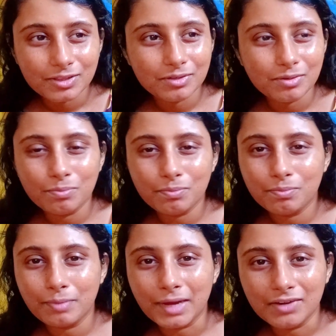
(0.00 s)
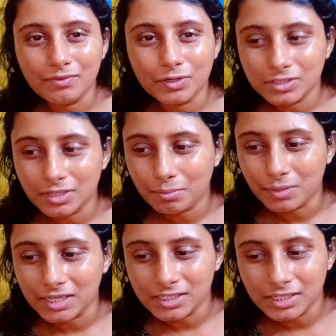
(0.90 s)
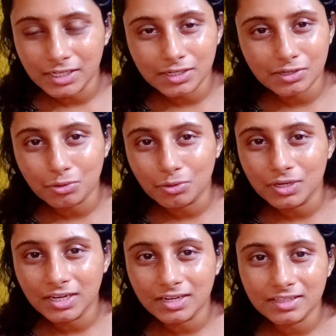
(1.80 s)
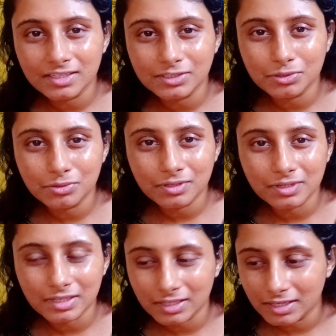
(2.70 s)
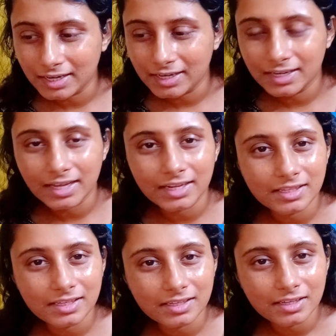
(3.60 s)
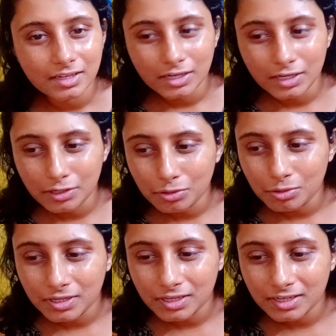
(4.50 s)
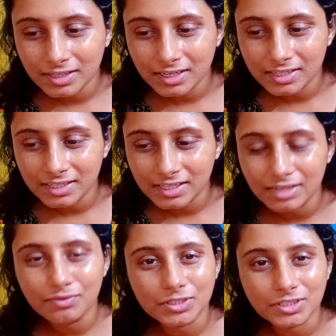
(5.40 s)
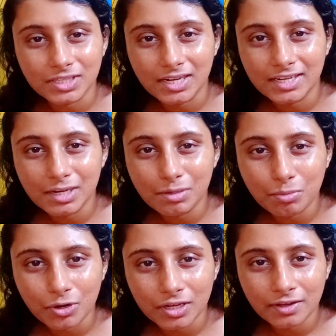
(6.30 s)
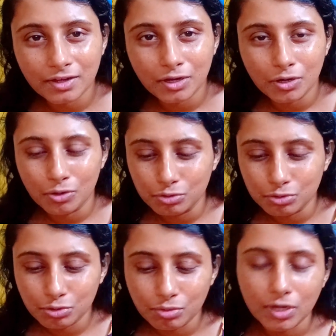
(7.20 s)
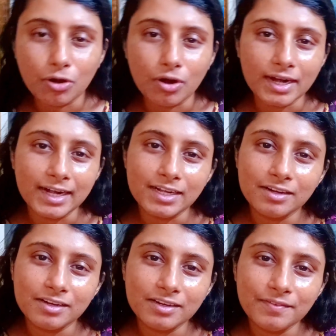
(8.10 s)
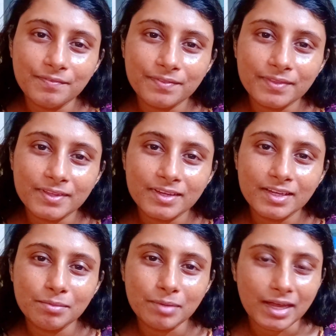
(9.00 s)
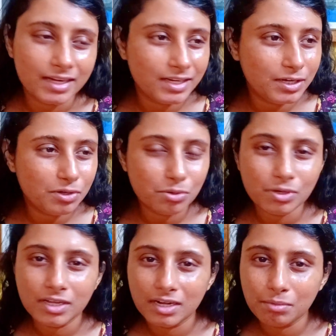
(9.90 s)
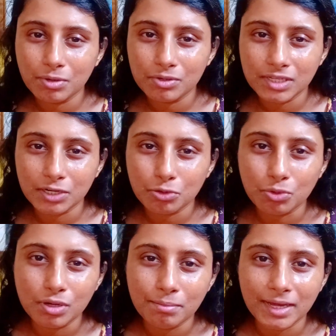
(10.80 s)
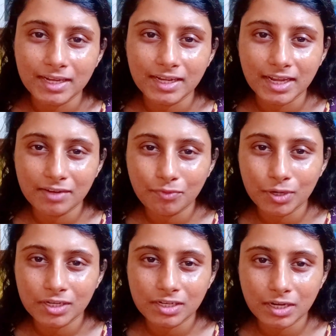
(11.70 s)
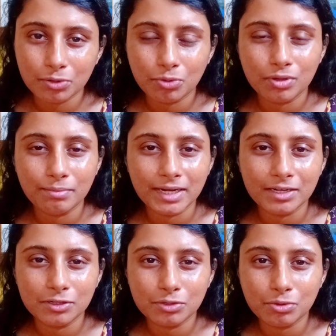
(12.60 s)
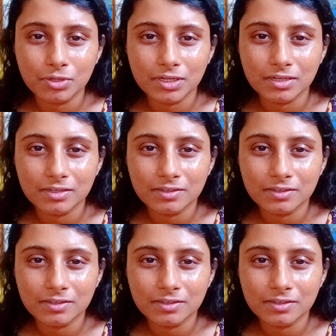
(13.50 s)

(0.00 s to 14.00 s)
The man was surprised. He told her the story, entire thing. He told her that he was the little boy who threw a rock at her, and he told her about that old man and what that old man had told her.